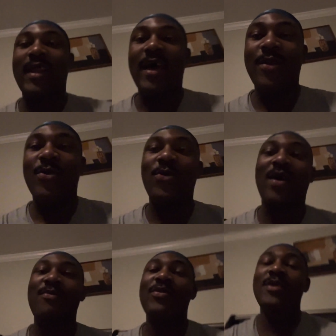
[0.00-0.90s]
I don't know.
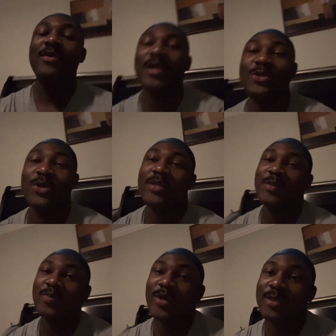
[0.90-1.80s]
I'm really, really enjoying this
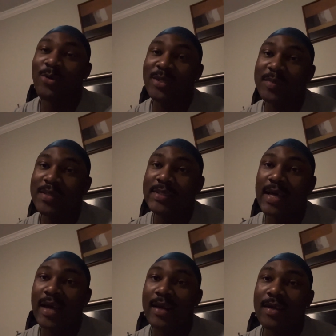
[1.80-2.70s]
book. It's going to be
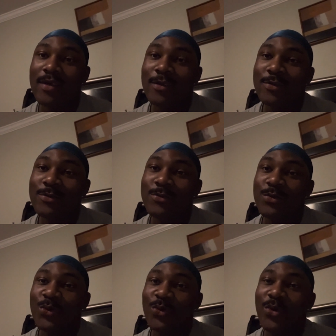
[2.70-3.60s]
sad
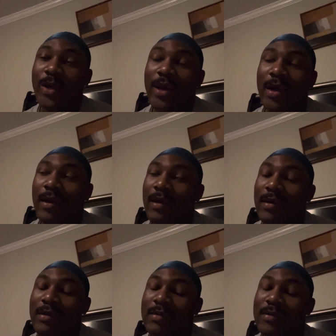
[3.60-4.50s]
to
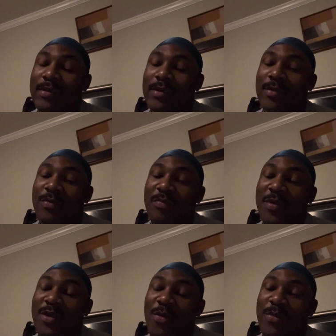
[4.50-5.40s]
be
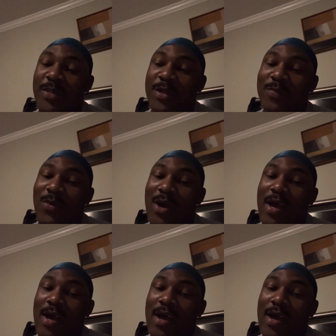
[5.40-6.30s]
done with this
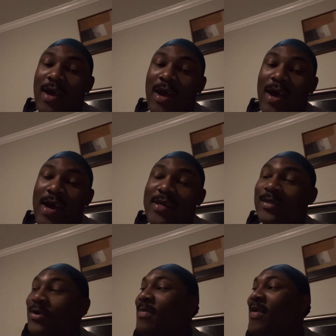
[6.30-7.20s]
book. And it's
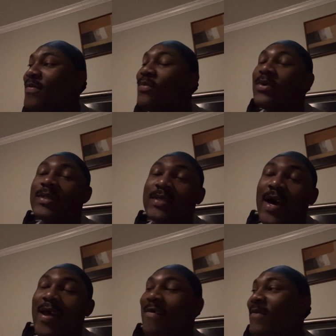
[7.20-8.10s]
going to be even more
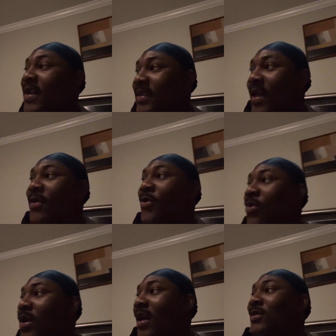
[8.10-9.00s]
sad if I then go
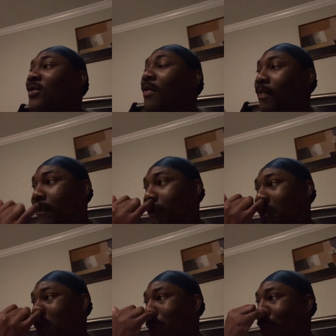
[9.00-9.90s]
on like some
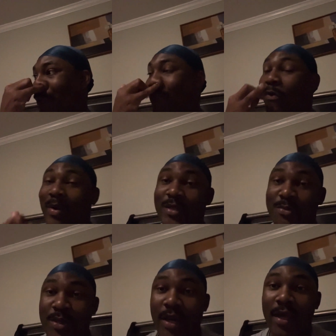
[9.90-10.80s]
romance
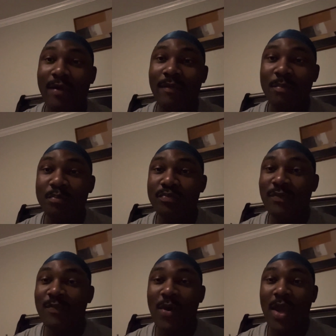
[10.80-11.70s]
reading
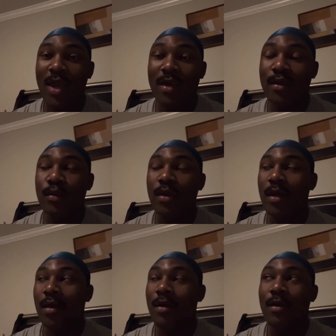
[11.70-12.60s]
fucking
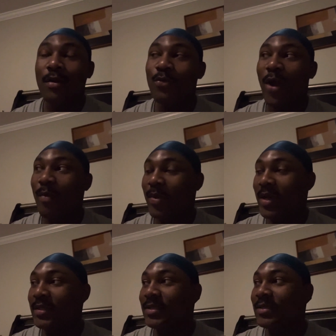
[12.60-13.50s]

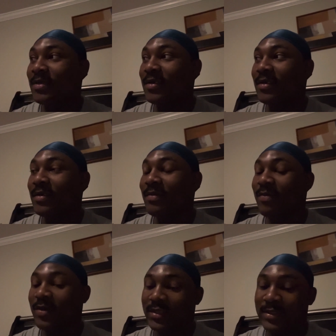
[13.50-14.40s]
rampage.
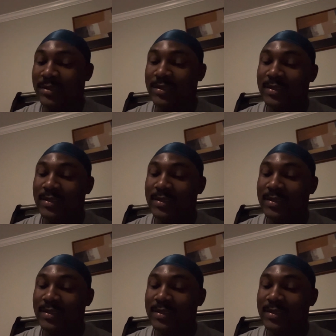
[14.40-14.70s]
But